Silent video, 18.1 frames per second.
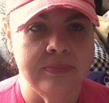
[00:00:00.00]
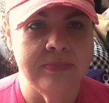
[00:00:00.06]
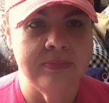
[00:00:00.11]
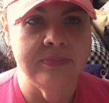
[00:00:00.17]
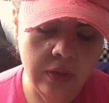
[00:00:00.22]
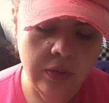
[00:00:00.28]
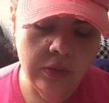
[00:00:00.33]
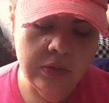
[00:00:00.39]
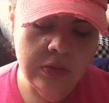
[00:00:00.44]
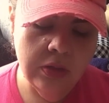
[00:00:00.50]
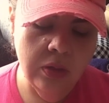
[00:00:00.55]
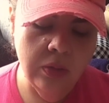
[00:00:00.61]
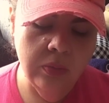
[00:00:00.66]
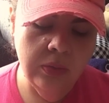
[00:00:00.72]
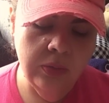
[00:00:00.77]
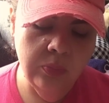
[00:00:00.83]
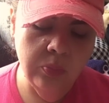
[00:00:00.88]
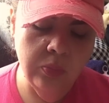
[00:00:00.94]
There is
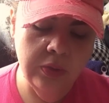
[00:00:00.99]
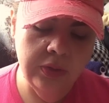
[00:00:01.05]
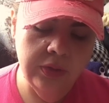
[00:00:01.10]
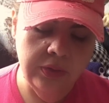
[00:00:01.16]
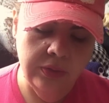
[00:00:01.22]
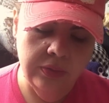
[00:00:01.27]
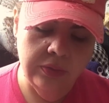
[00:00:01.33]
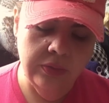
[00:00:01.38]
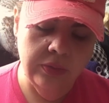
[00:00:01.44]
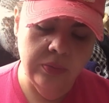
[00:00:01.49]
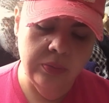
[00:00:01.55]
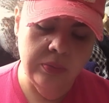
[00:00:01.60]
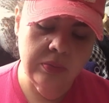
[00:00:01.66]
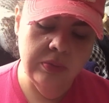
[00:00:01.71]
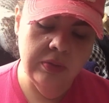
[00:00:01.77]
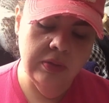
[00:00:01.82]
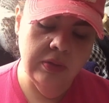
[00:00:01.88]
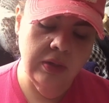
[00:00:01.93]
only one good
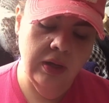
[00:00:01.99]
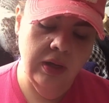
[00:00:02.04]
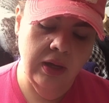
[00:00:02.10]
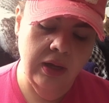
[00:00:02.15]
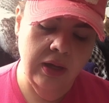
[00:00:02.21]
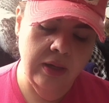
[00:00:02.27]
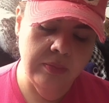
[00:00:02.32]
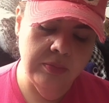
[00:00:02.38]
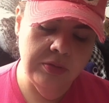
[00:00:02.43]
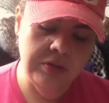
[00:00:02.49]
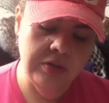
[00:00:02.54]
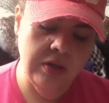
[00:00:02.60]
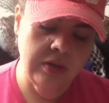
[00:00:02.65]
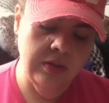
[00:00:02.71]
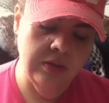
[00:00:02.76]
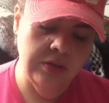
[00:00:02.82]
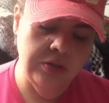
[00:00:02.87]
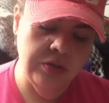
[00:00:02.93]
news. I am
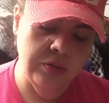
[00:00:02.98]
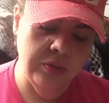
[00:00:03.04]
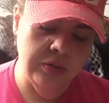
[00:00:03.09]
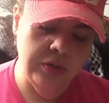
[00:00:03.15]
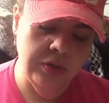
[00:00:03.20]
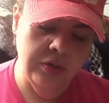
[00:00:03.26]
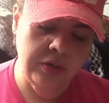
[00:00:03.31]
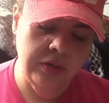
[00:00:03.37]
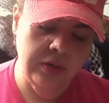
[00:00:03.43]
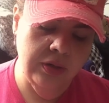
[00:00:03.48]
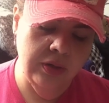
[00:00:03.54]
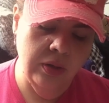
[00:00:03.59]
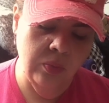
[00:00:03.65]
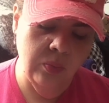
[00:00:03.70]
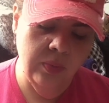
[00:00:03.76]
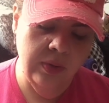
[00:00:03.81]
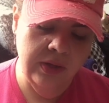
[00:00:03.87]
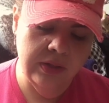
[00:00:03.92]
shocked that you are turning
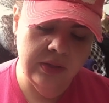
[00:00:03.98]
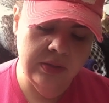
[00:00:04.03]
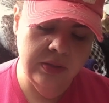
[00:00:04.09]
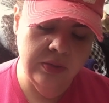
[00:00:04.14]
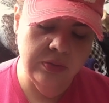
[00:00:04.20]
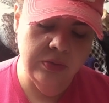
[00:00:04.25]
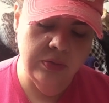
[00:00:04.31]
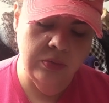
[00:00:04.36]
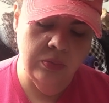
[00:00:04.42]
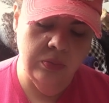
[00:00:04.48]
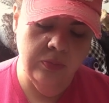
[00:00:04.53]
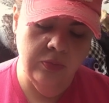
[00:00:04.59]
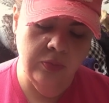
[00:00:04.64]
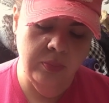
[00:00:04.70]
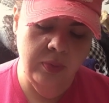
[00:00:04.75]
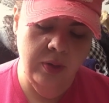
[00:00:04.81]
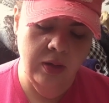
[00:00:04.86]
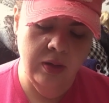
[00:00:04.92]
away so soon
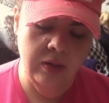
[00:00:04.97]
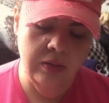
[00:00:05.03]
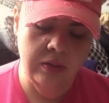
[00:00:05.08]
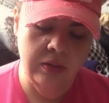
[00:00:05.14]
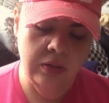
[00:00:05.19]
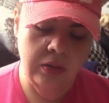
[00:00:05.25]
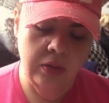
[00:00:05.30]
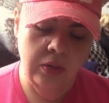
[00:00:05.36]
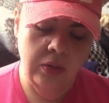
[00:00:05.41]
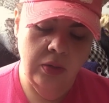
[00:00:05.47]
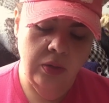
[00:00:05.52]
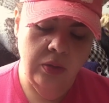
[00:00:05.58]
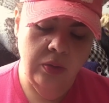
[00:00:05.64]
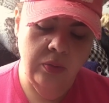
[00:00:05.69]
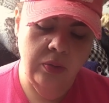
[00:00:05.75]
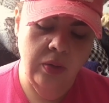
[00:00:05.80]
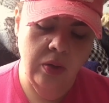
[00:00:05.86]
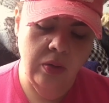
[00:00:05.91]
from God,
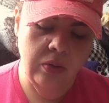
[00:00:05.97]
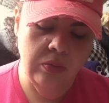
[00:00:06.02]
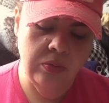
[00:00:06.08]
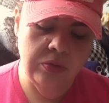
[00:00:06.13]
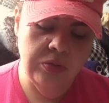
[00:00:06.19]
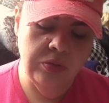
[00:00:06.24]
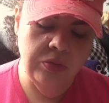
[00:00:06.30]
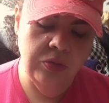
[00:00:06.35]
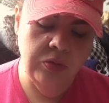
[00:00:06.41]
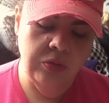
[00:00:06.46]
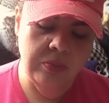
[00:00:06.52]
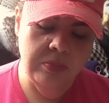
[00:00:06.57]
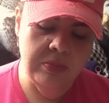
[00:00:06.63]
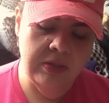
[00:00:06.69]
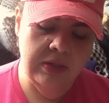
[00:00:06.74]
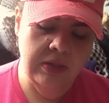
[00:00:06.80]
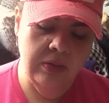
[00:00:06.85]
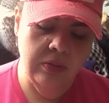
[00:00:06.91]
who called you to
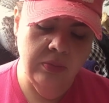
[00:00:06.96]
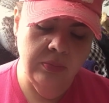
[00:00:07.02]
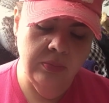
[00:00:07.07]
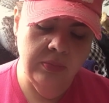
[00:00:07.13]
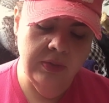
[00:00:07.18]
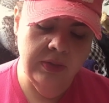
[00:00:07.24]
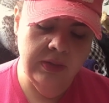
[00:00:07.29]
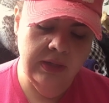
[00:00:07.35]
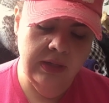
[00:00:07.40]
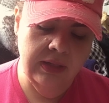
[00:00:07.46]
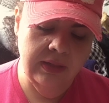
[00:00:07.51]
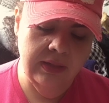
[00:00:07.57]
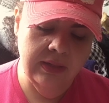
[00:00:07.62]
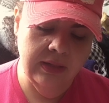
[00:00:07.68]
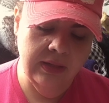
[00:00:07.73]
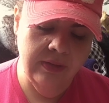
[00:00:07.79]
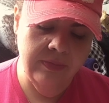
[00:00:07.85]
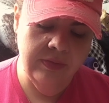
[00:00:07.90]
himself through the, the
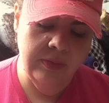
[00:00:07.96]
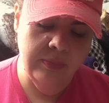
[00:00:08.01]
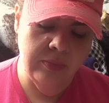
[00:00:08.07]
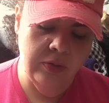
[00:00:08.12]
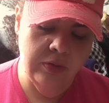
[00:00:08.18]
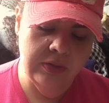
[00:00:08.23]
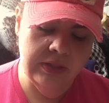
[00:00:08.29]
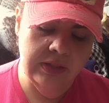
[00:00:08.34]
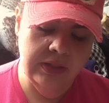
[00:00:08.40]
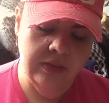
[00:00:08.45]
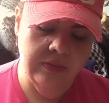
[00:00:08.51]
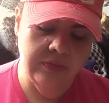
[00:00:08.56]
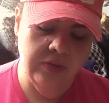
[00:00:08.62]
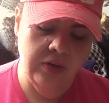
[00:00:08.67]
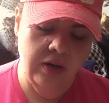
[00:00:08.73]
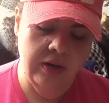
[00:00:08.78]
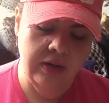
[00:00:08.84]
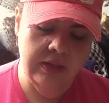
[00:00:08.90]
loving mercy of
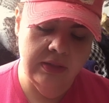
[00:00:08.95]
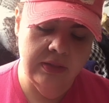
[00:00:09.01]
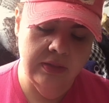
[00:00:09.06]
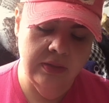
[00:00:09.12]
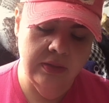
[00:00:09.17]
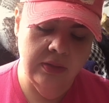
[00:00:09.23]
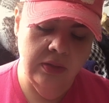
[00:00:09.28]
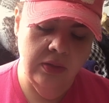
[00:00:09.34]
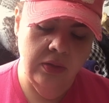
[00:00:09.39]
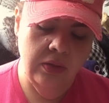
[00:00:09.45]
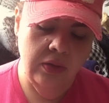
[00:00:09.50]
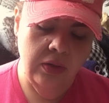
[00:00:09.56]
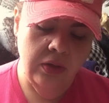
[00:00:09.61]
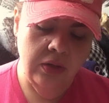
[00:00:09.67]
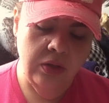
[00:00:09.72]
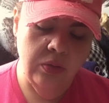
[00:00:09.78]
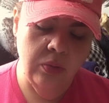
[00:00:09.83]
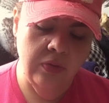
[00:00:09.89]
Christ.
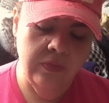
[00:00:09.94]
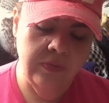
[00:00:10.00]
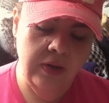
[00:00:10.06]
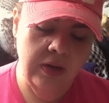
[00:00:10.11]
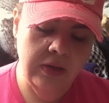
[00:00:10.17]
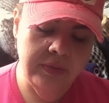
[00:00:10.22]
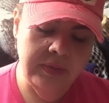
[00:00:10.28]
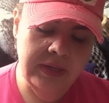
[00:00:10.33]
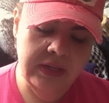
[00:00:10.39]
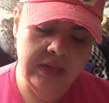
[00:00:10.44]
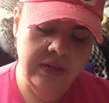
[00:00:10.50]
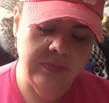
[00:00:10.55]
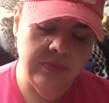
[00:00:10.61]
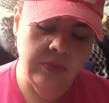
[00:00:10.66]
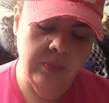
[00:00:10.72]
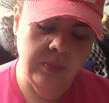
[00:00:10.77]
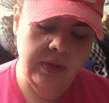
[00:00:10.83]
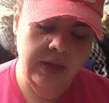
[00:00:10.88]
You are following a
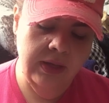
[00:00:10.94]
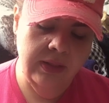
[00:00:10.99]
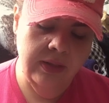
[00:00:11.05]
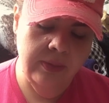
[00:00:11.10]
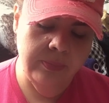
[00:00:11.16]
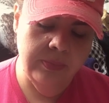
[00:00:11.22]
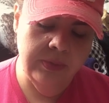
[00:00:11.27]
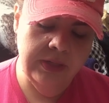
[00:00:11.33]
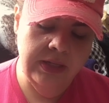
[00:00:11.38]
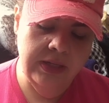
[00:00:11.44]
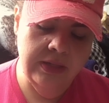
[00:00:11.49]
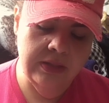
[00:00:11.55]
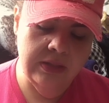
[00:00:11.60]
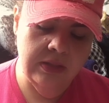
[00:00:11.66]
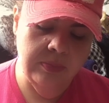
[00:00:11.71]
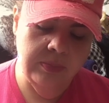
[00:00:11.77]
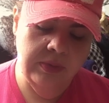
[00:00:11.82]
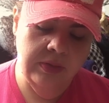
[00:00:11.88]
different way that pretends
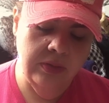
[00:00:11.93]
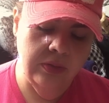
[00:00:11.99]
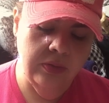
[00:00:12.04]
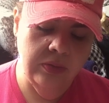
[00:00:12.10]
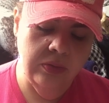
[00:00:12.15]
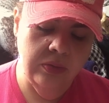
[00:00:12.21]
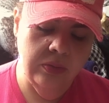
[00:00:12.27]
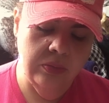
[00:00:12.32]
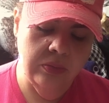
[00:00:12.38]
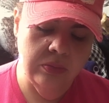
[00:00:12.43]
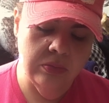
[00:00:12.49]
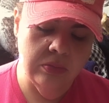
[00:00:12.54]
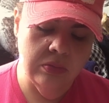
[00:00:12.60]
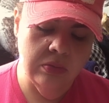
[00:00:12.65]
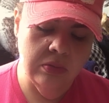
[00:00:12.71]
to be the good news,